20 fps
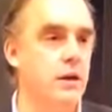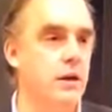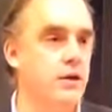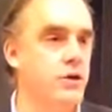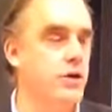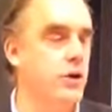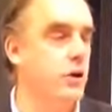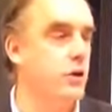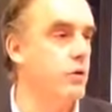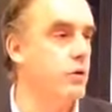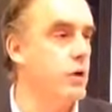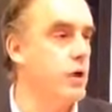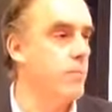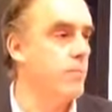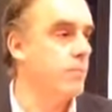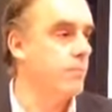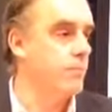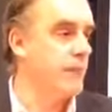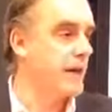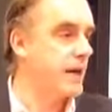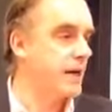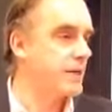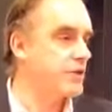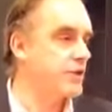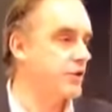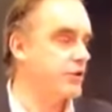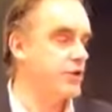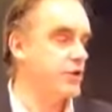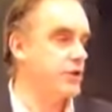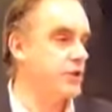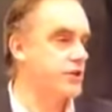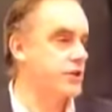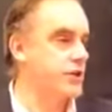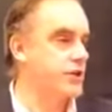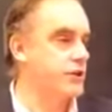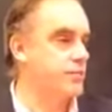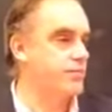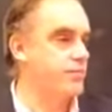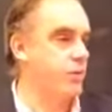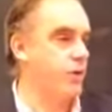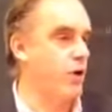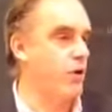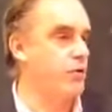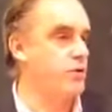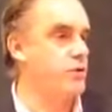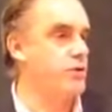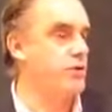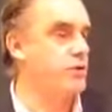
So, because you're just as prone